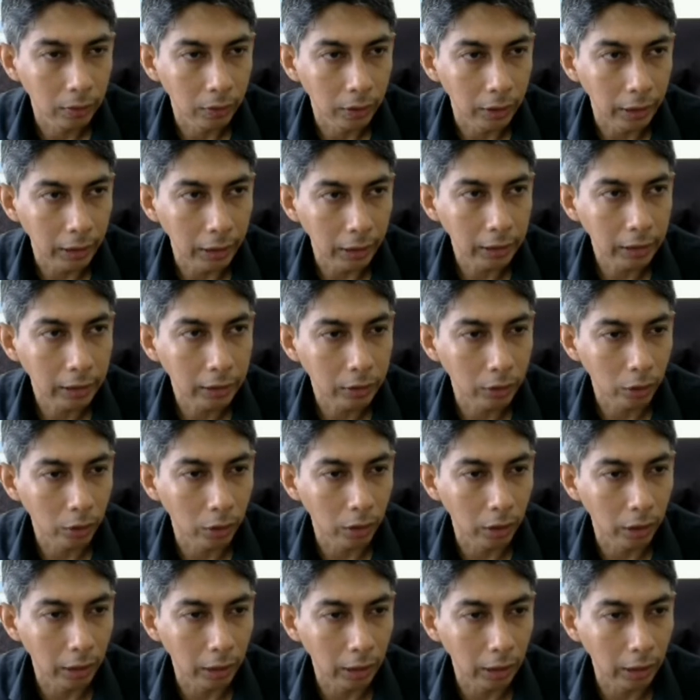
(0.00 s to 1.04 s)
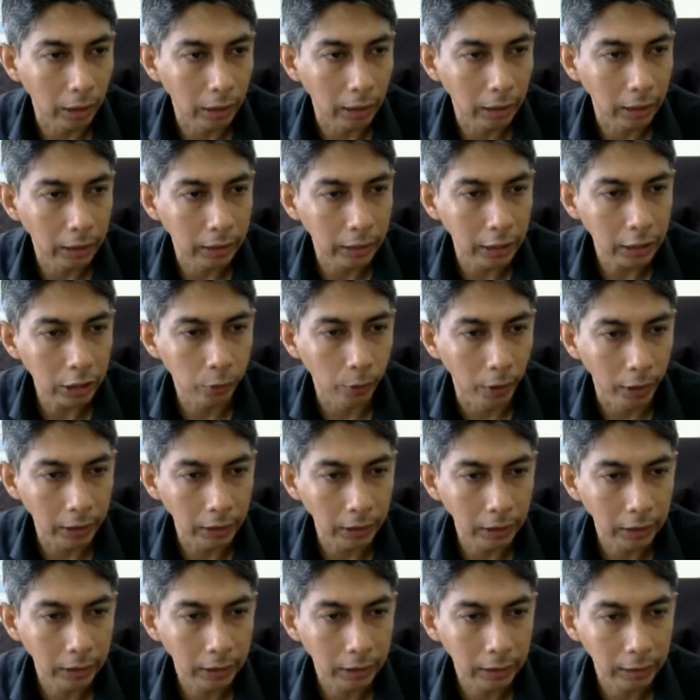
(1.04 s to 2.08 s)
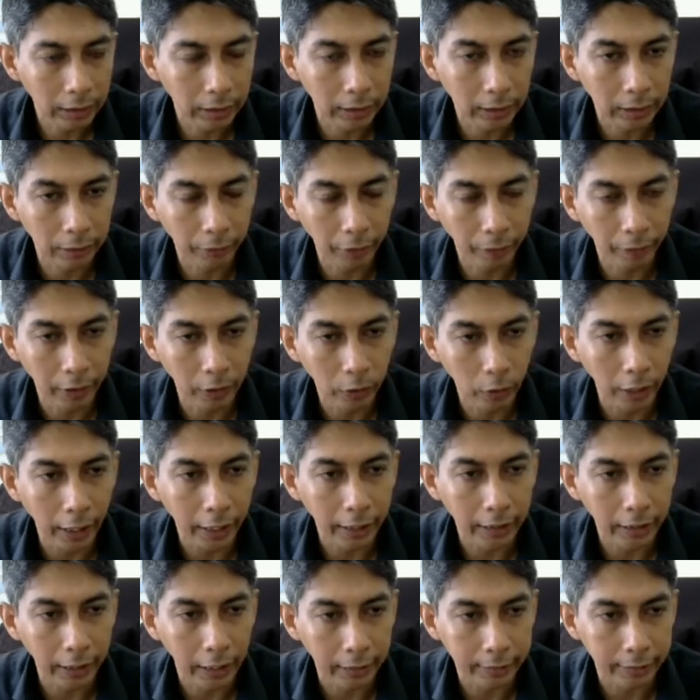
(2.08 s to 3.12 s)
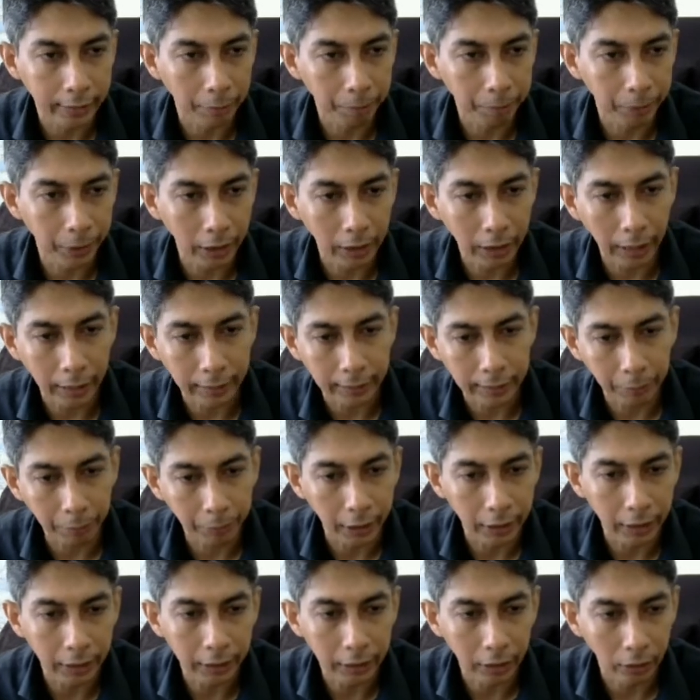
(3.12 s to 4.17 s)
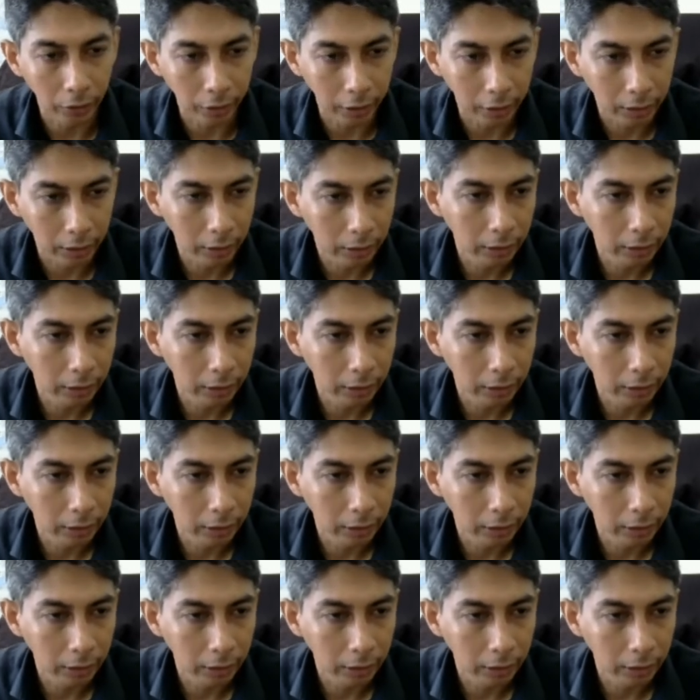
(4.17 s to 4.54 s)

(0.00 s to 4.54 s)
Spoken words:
Okay, so this one we will look at the example later on.